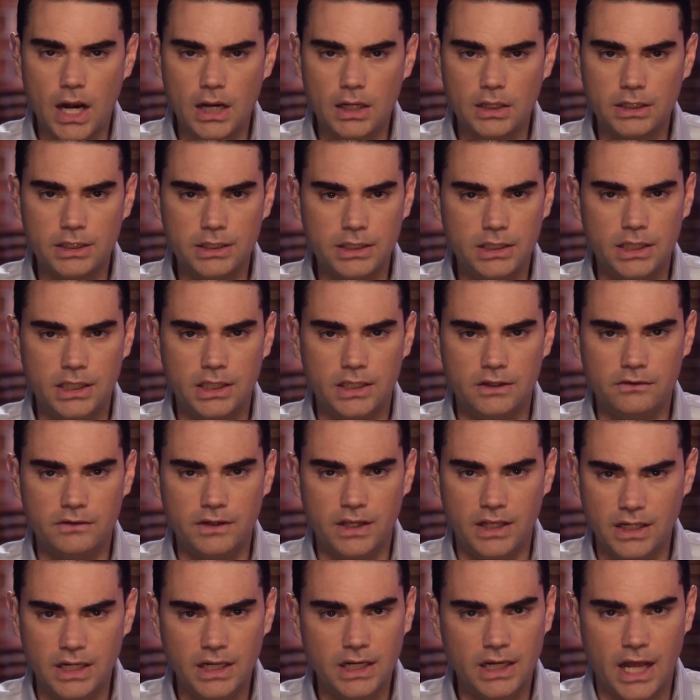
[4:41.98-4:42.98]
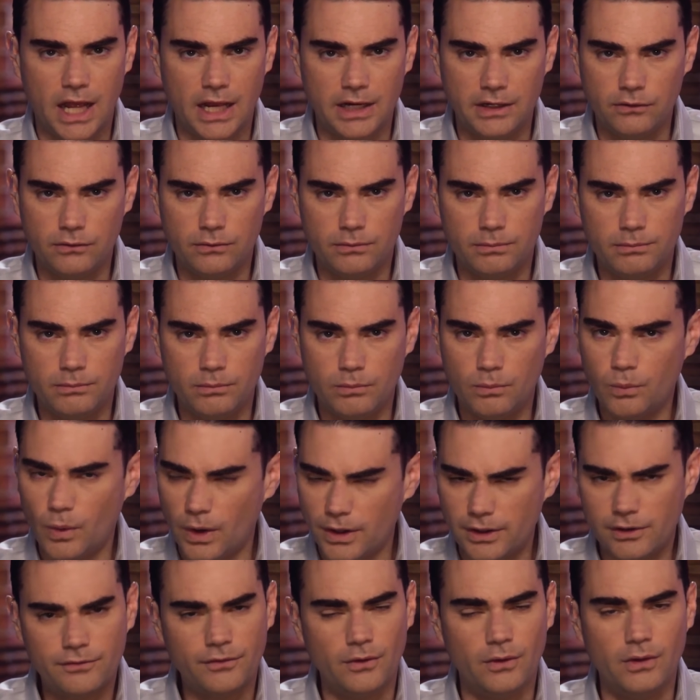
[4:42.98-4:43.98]
Connelly is in it and is
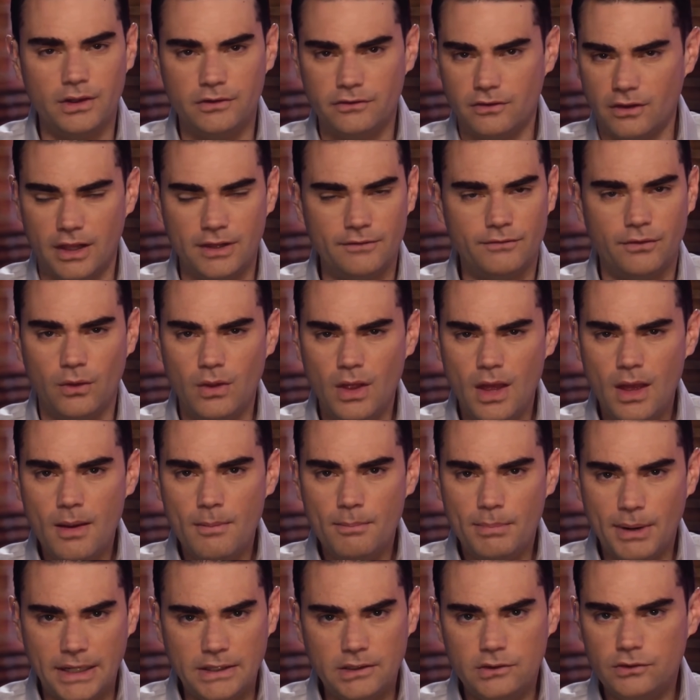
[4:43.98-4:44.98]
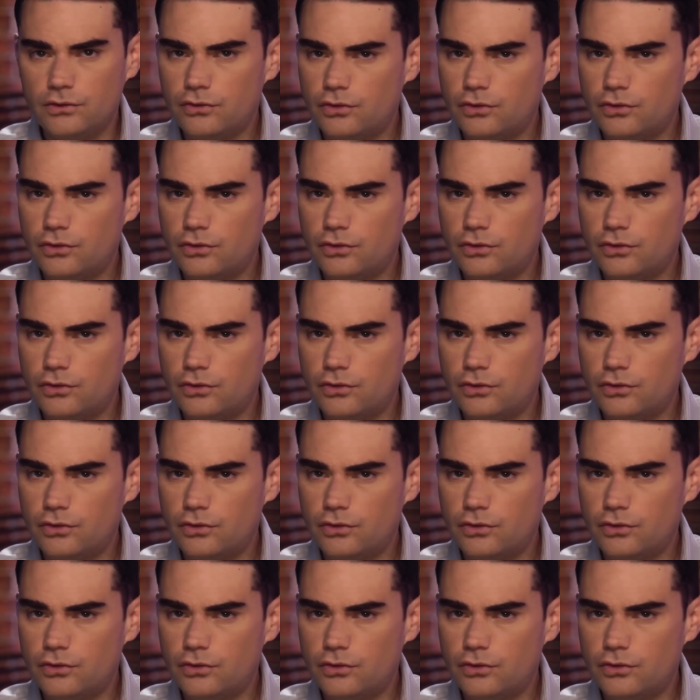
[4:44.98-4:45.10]
wonderful and delightful, but